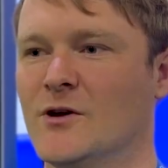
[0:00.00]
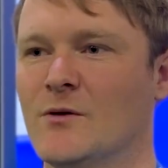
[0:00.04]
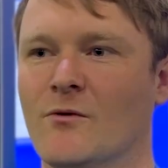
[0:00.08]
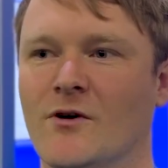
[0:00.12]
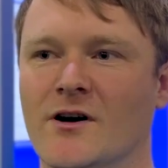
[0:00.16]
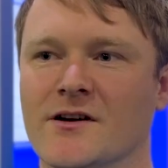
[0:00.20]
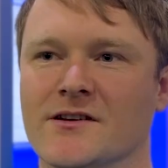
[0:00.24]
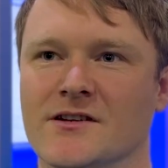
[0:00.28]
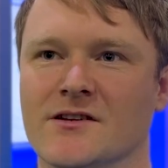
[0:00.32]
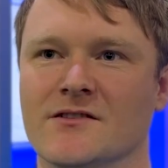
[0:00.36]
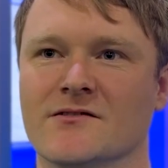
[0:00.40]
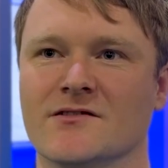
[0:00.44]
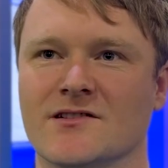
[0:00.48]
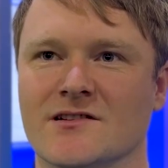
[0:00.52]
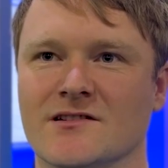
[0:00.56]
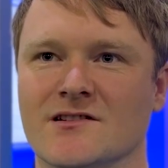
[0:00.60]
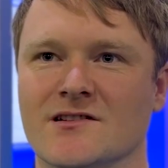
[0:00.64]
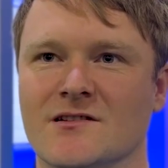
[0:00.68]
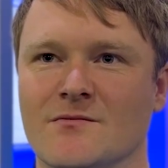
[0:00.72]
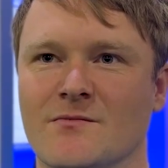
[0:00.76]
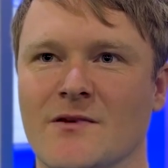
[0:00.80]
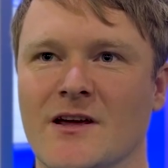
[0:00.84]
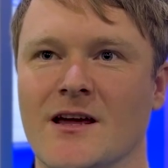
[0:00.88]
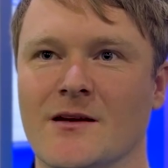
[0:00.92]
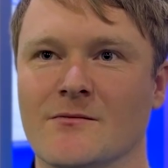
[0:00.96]
want users
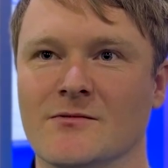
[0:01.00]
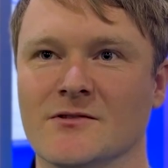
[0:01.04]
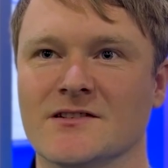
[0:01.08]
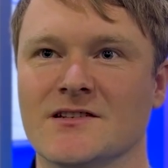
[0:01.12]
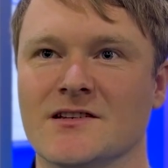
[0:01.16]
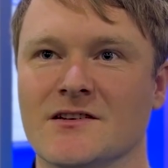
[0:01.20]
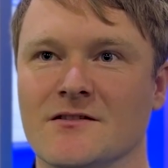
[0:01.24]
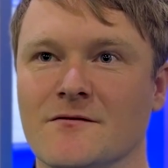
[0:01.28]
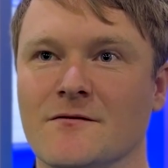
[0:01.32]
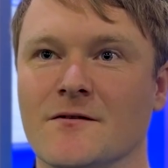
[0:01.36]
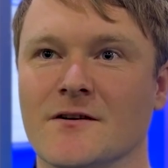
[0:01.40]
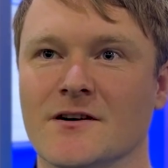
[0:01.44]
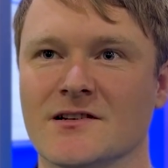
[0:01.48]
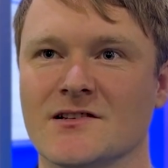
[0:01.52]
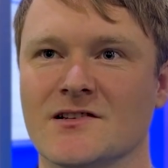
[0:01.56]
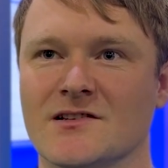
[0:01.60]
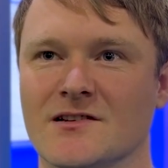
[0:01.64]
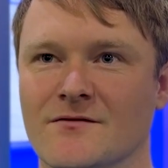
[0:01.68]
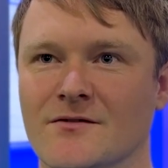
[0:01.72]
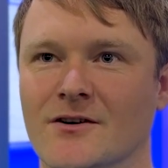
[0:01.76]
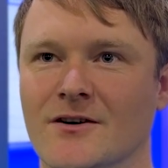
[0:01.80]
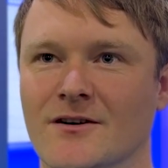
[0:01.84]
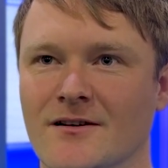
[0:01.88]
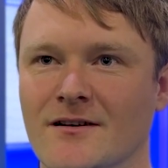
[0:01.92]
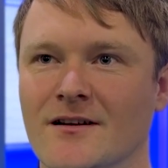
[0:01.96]
to be able to, first
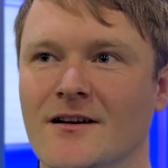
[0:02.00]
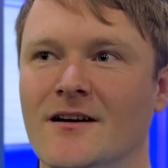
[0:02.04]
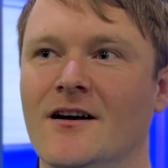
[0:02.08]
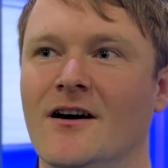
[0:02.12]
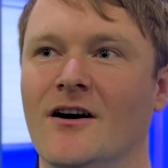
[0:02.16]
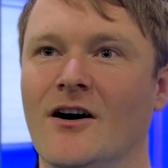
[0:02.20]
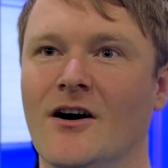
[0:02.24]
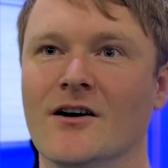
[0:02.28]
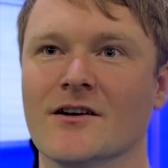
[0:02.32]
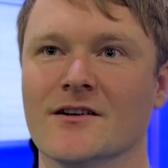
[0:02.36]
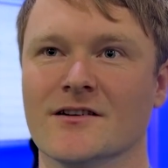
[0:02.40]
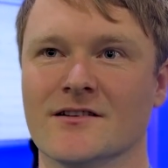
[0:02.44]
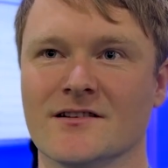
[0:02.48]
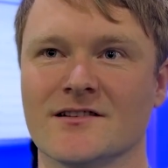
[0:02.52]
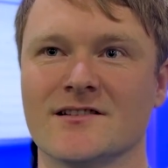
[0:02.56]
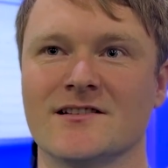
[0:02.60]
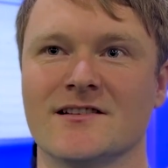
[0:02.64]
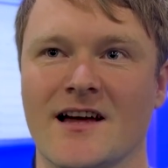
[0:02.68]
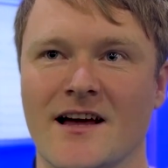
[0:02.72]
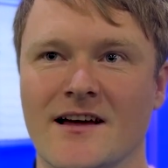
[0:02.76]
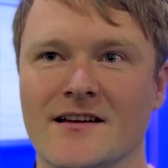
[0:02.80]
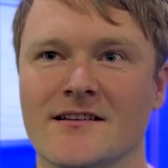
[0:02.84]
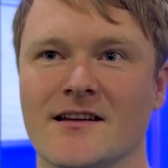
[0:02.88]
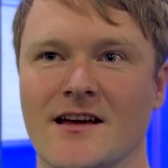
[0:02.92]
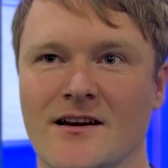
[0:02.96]
of all,
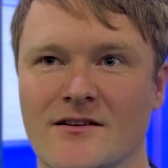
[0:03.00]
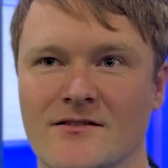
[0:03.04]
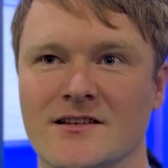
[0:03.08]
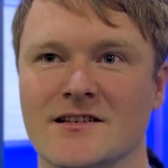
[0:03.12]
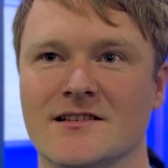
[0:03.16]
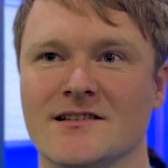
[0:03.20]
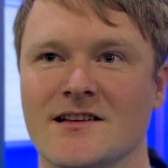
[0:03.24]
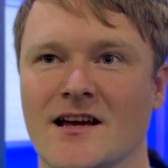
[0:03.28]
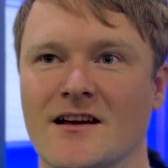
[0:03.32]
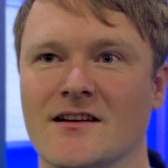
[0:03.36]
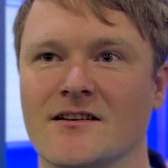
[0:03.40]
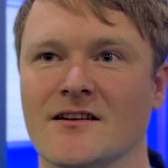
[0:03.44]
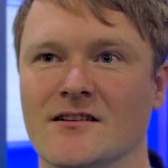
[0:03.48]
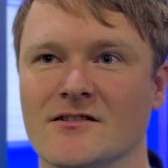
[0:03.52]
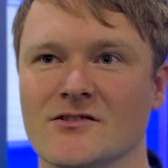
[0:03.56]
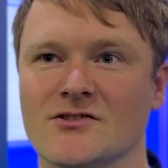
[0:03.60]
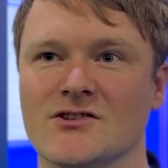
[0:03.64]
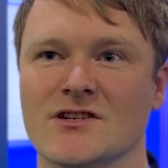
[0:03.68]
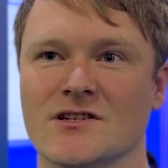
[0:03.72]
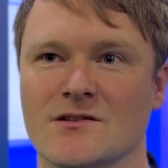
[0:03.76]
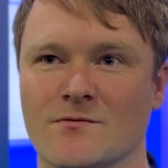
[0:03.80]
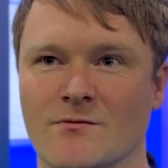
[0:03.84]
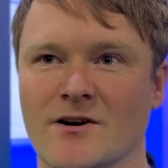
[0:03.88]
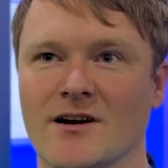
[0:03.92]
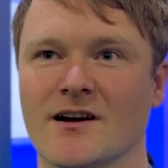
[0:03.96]
understand how these
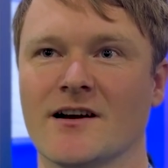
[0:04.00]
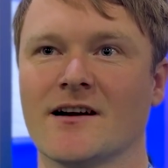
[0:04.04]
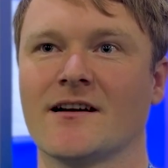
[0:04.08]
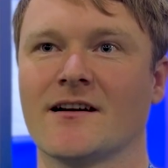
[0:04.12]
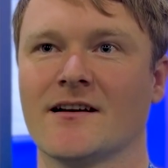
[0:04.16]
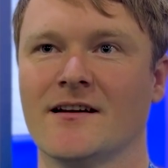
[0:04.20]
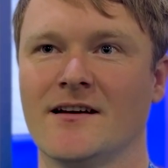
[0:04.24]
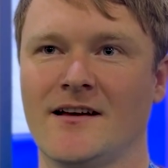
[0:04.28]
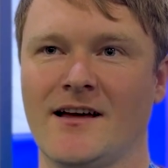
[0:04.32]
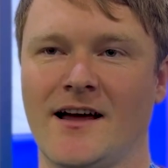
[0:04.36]
technologies work.